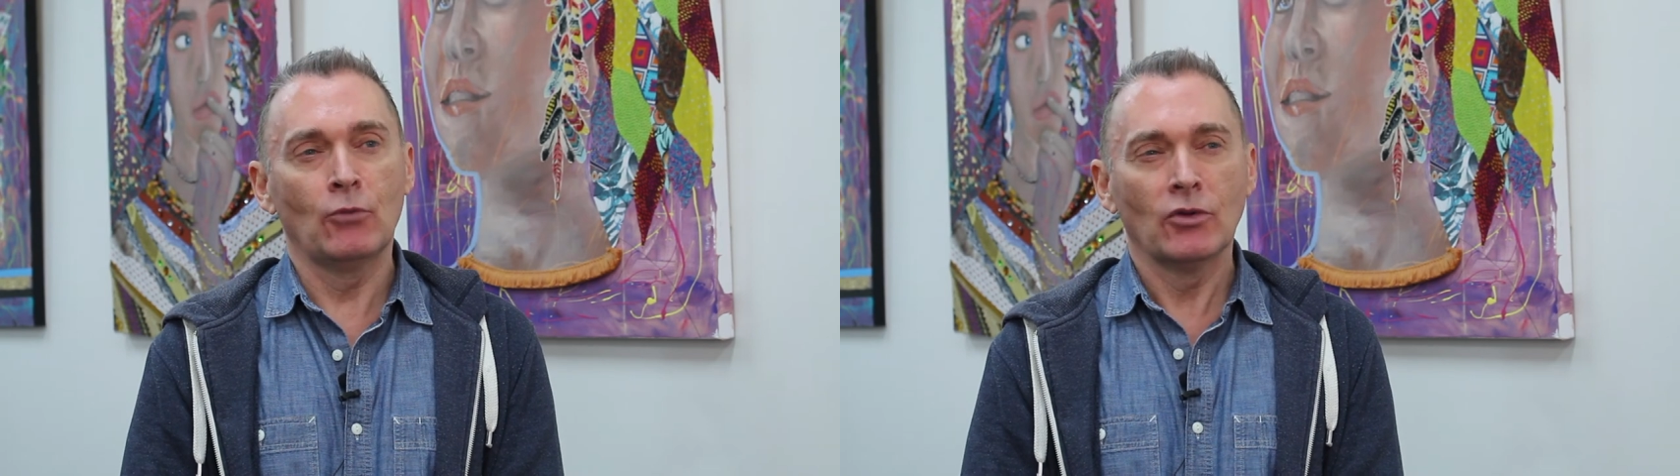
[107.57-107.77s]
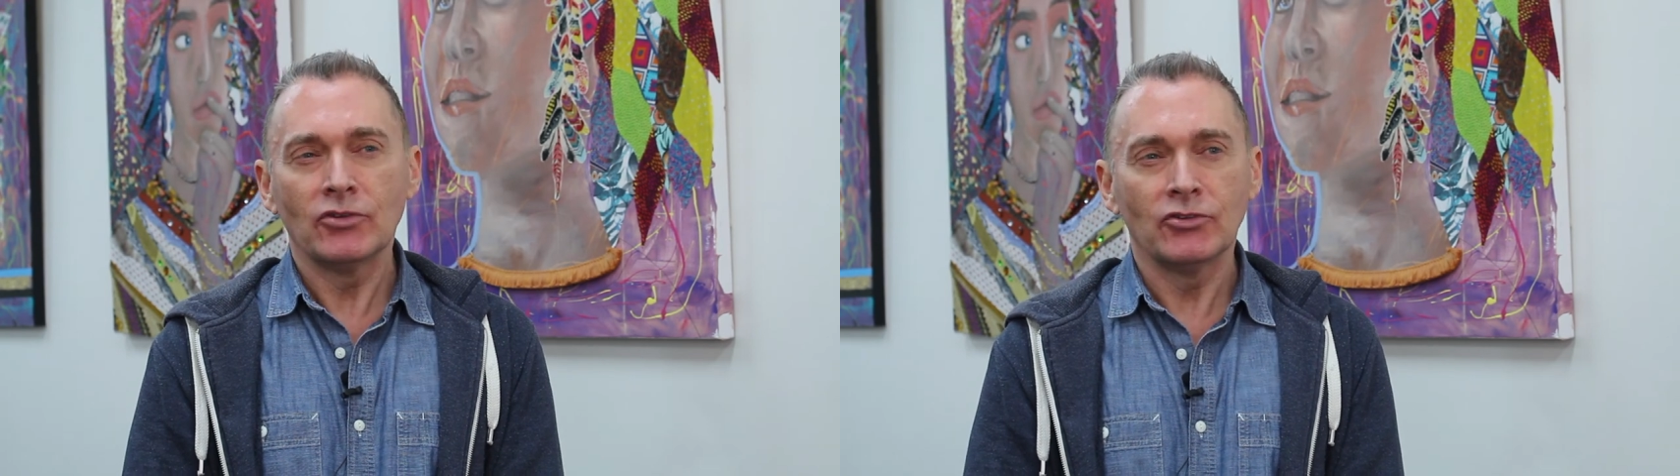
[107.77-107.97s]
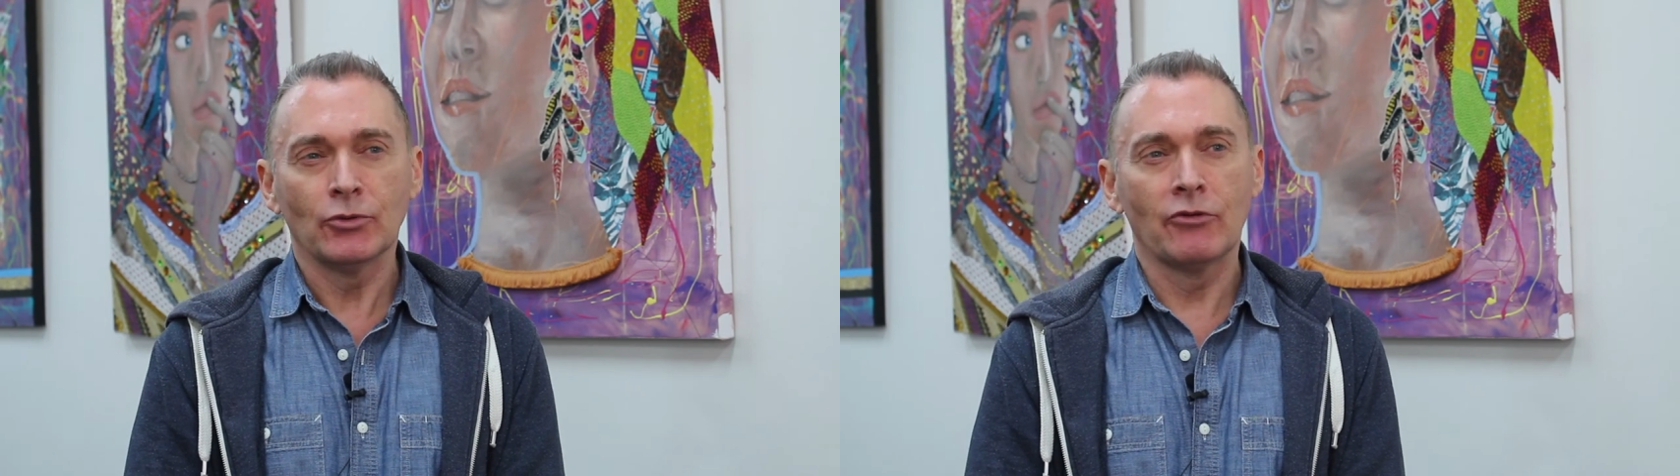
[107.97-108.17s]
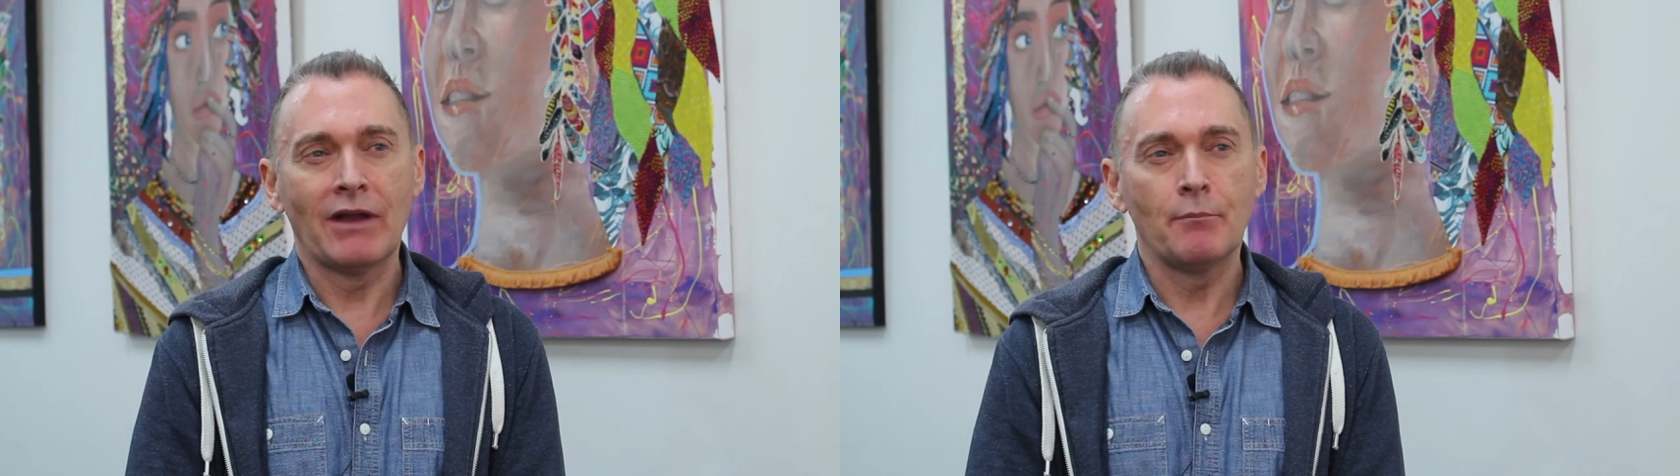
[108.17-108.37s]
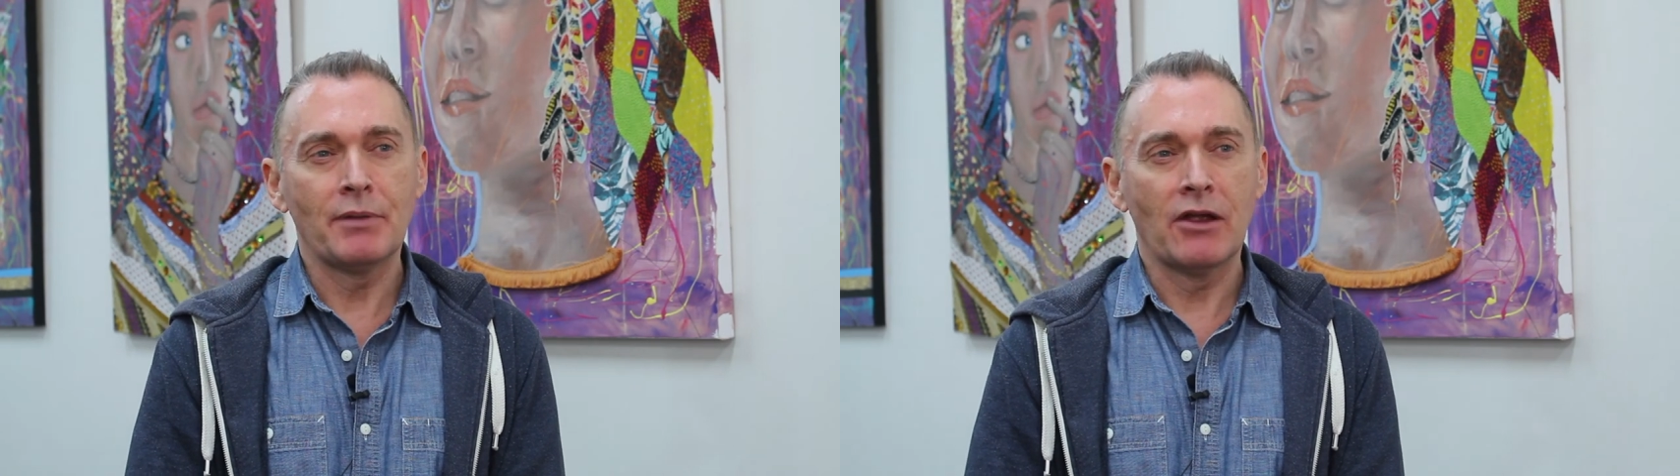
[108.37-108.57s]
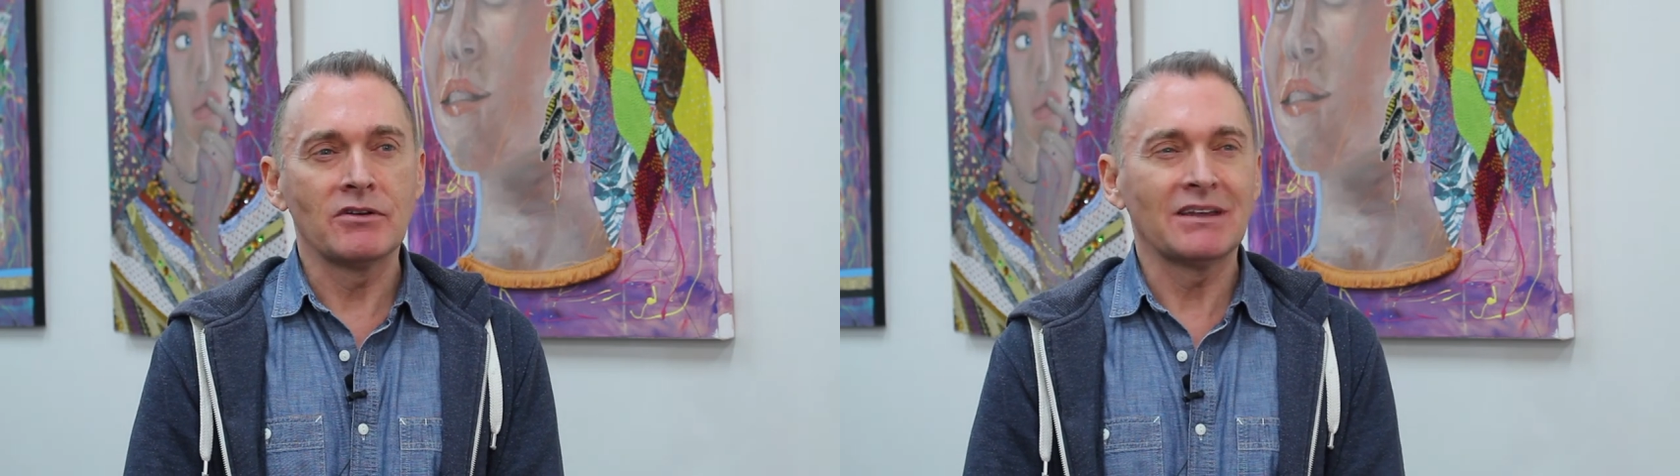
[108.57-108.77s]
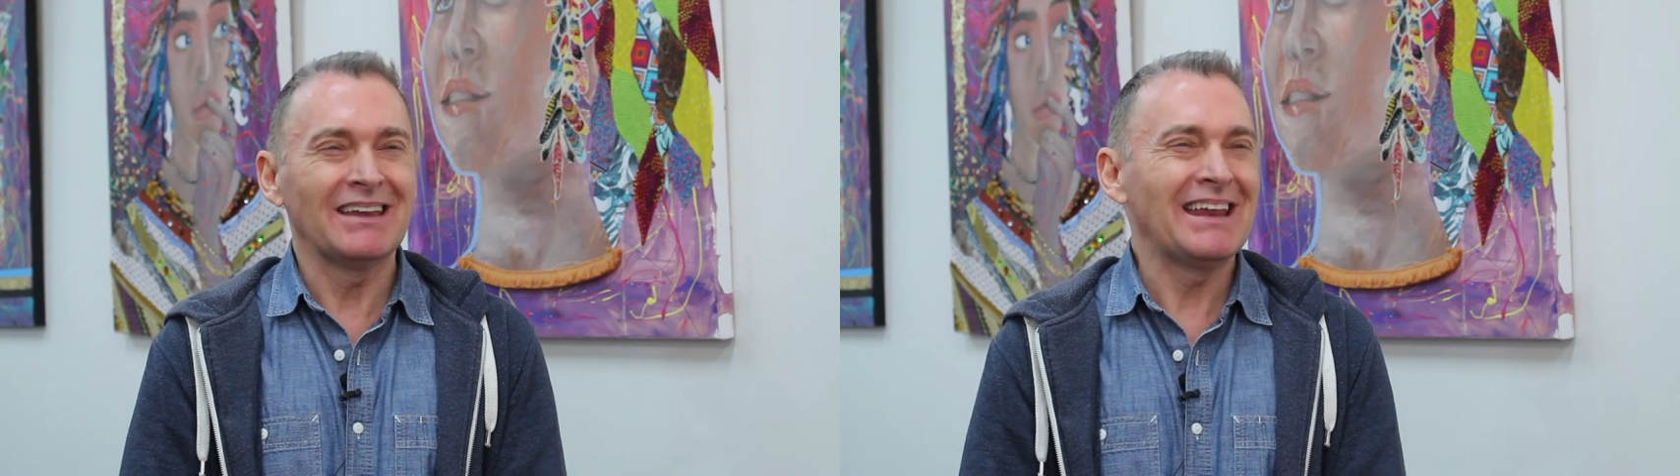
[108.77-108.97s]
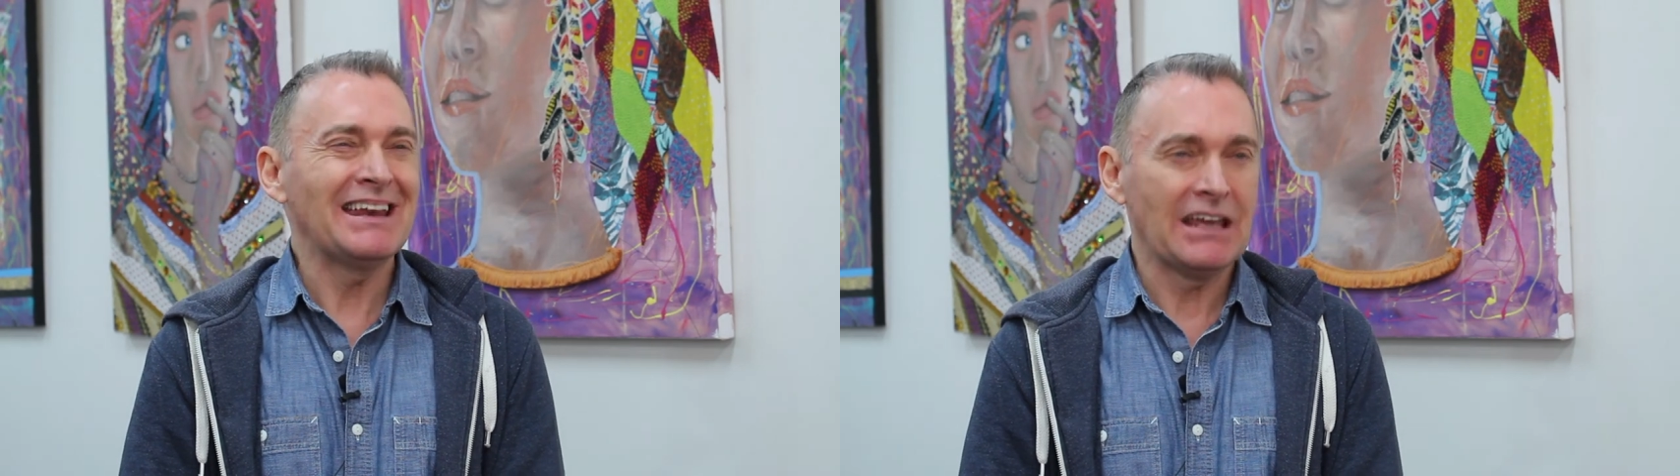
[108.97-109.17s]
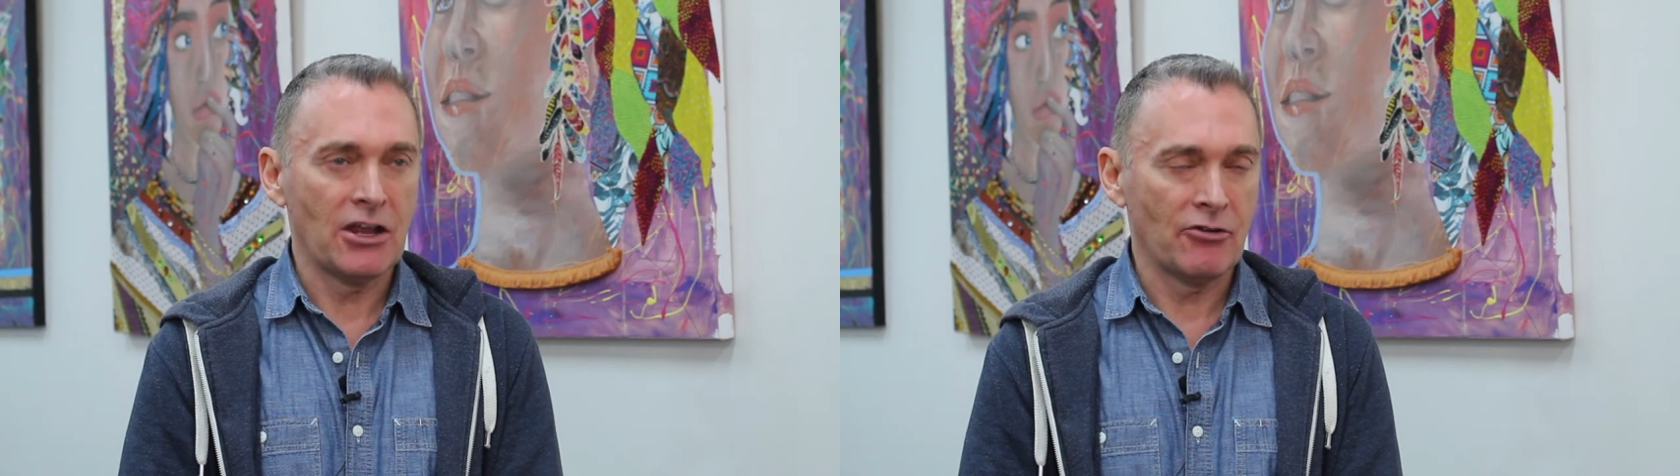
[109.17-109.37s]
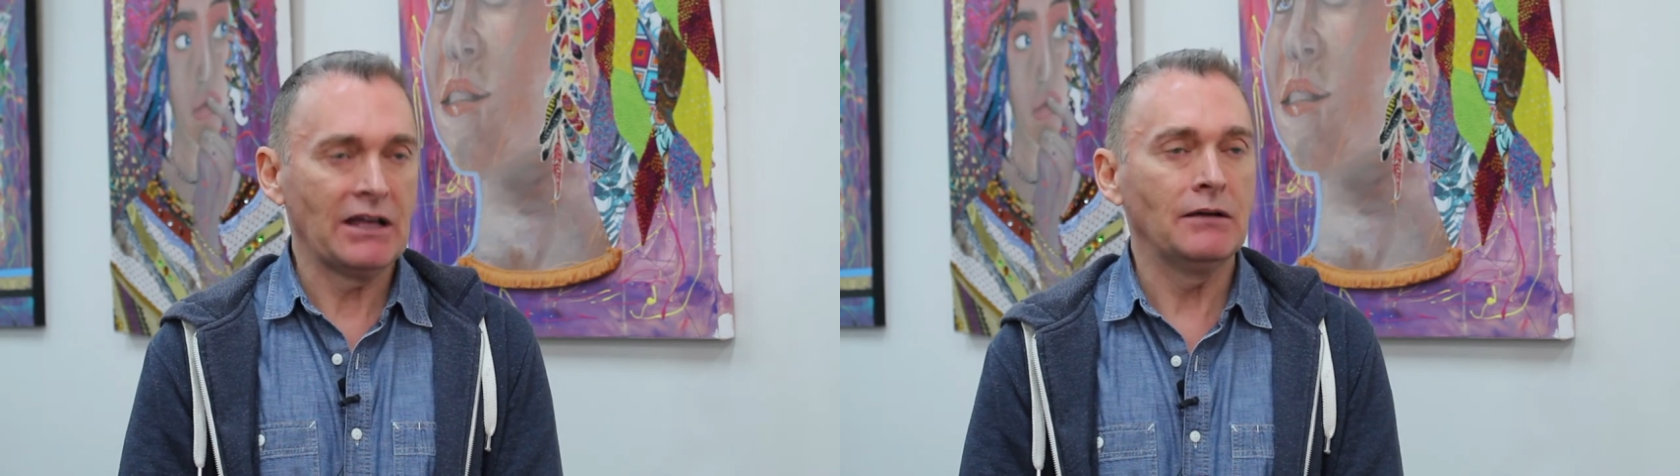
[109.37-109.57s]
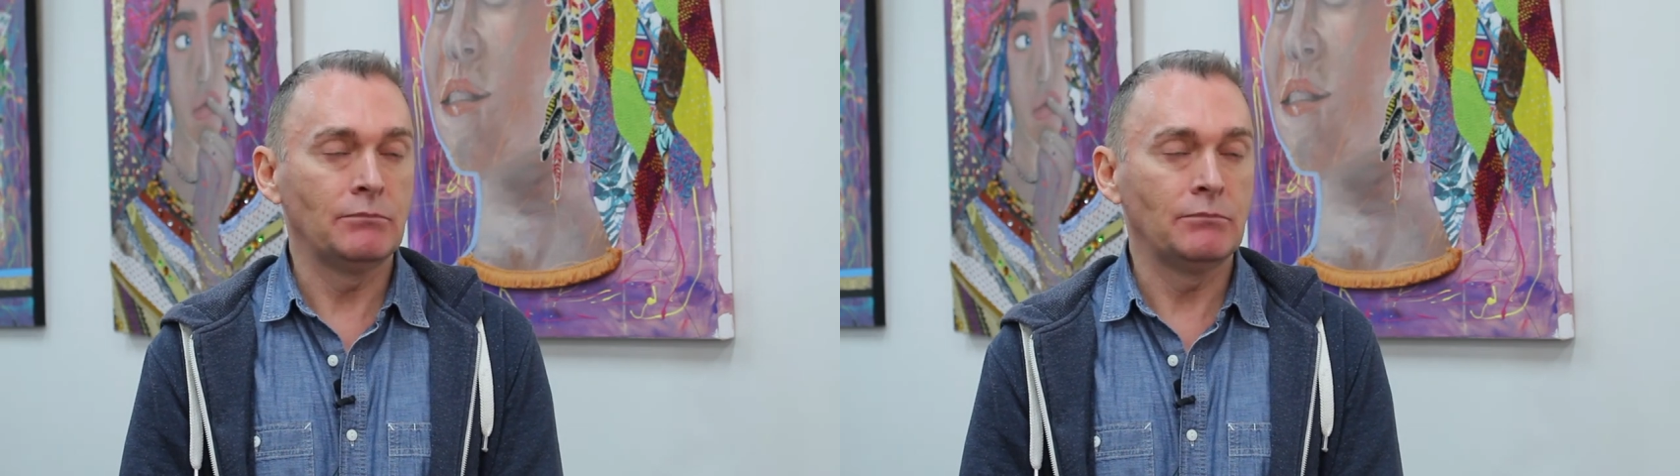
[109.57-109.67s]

what to do around parenting in any area,